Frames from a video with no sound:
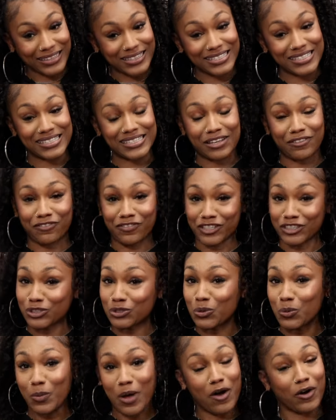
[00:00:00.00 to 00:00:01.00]
This is
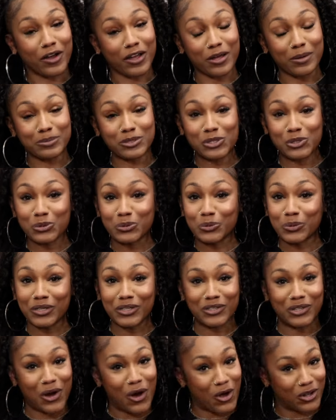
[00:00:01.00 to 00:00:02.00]
official welcome to
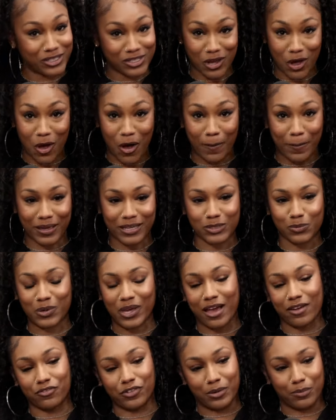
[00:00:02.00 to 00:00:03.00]
Doll Talk because we
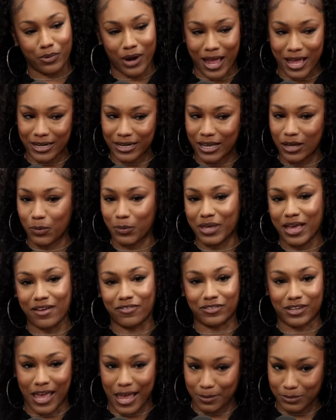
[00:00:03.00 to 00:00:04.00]
have rebranded, we have
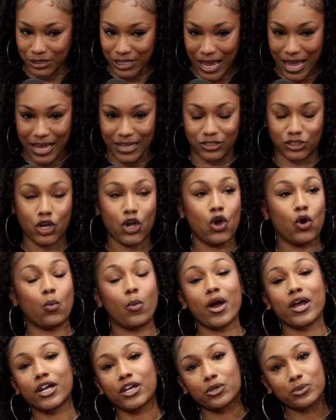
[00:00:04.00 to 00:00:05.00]
name changed.
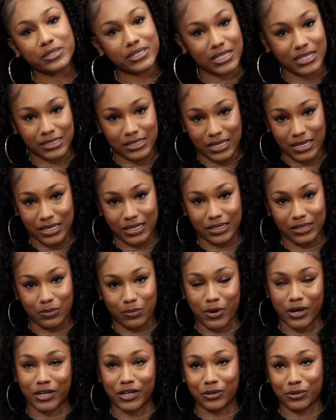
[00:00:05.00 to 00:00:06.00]
We're in a new season.
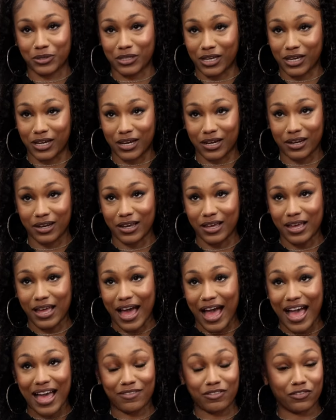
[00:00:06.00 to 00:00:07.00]
We're in a new year.
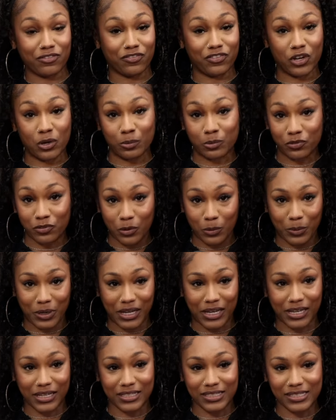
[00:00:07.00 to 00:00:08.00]
I haven't filmed for
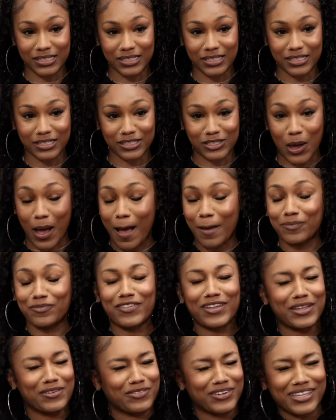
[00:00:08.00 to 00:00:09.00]
weeks. So I'm
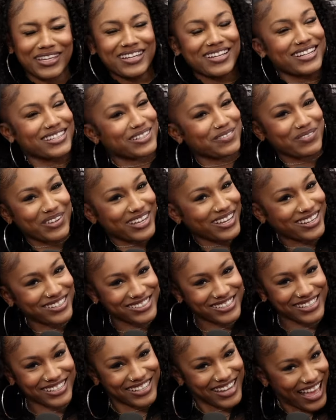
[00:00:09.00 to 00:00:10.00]
feeling really good to be here
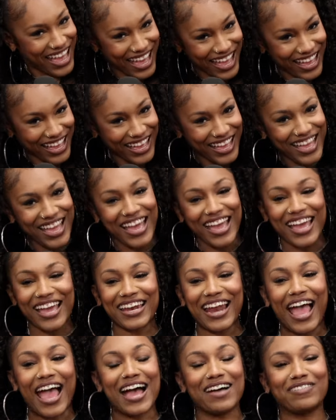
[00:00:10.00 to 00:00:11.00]
today.
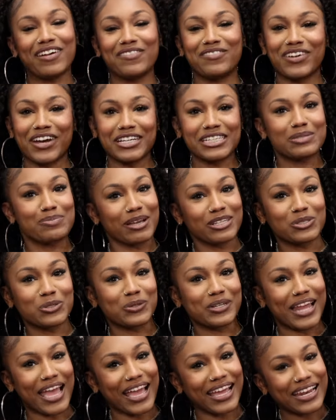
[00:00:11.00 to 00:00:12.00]
And I have a very special
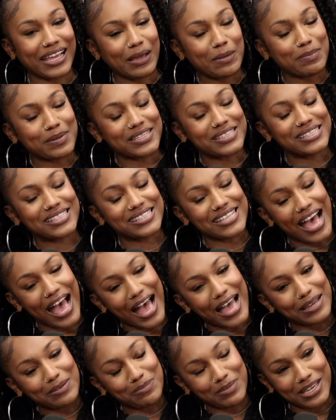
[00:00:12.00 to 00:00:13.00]
lady
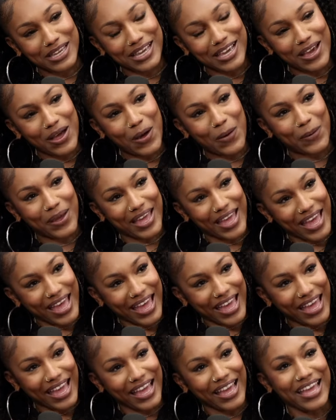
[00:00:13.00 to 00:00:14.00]
beside me,
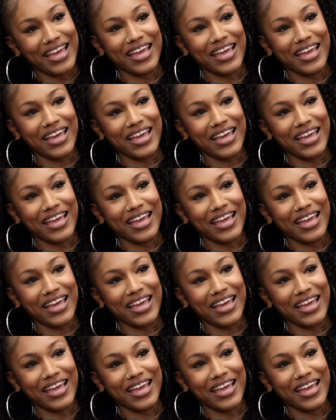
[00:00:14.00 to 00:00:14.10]
okay?